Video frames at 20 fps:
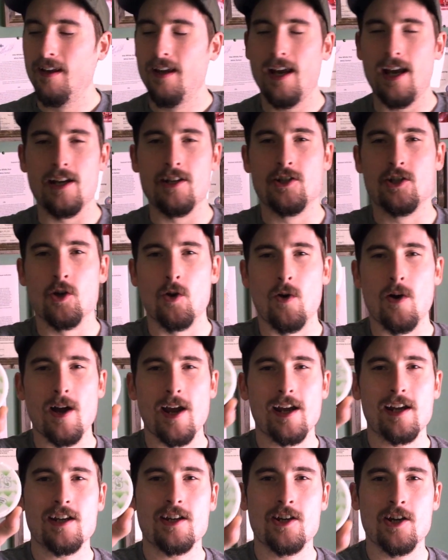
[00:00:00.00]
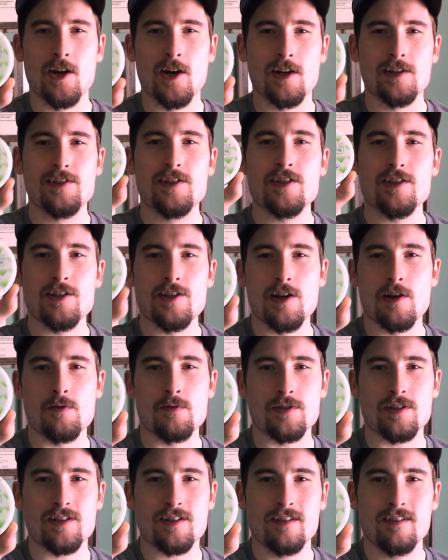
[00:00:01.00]
Enjoy good
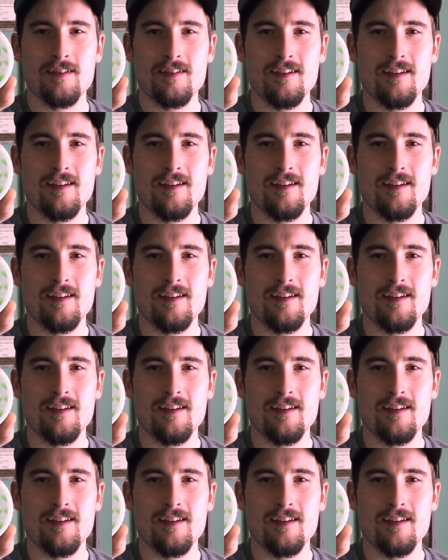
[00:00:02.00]
snus.